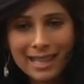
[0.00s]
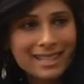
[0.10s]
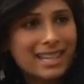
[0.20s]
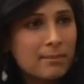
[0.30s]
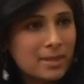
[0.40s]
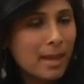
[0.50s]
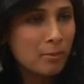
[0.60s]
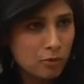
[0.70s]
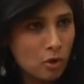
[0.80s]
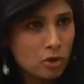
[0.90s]
At the same
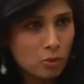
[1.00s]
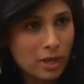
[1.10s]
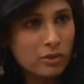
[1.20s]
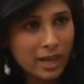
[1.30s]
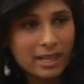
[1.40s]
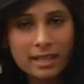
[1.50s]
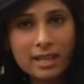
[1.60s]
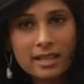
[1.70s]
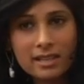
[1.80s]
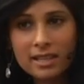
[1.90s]
time, of course, one
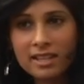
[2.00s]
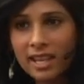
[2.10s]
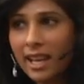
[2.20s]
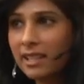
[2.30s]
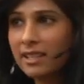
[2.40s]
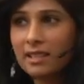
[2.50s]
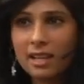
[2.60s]
recognizes that